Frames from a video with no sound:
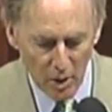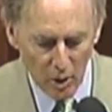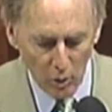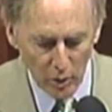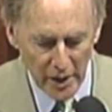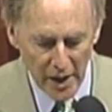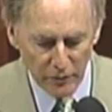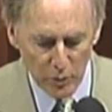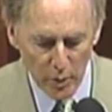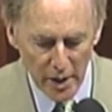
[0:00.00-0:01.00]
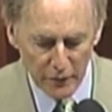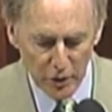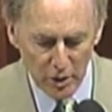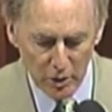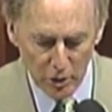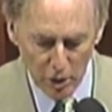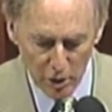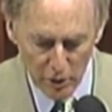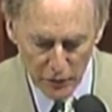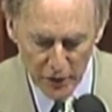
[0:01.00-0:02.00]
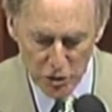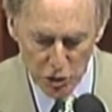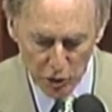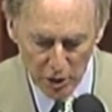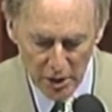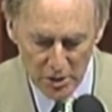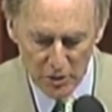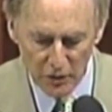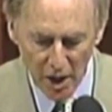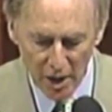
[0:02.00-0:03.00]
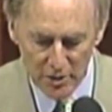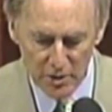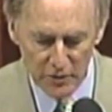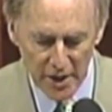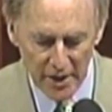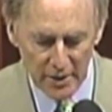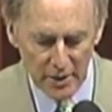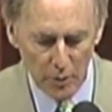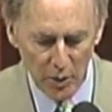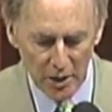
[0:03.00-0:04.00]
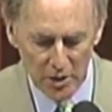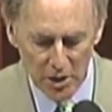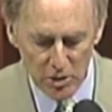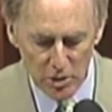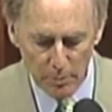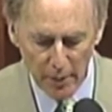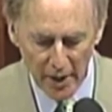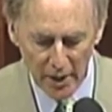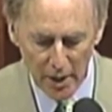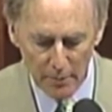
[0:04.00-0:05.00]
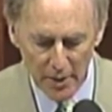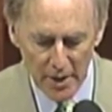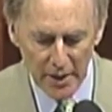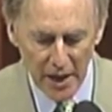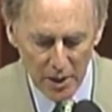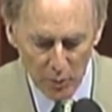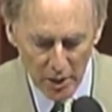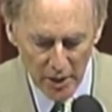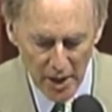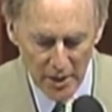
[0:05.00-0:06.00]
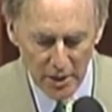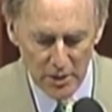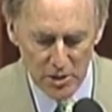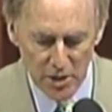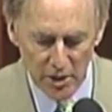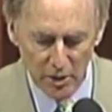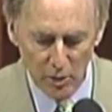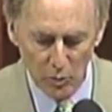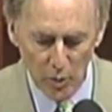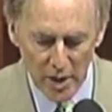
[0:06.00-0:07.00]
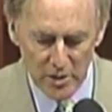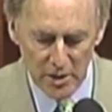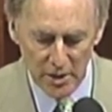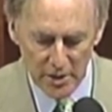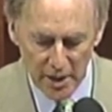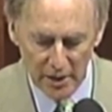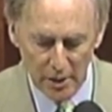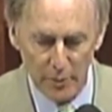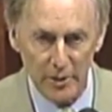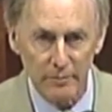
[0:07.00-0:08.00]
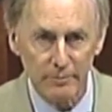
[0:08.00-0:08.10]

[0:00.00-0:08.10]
Only after we have curbed the trillions of dollars of debt that we continue to pile up can we then consider raising the debt limit.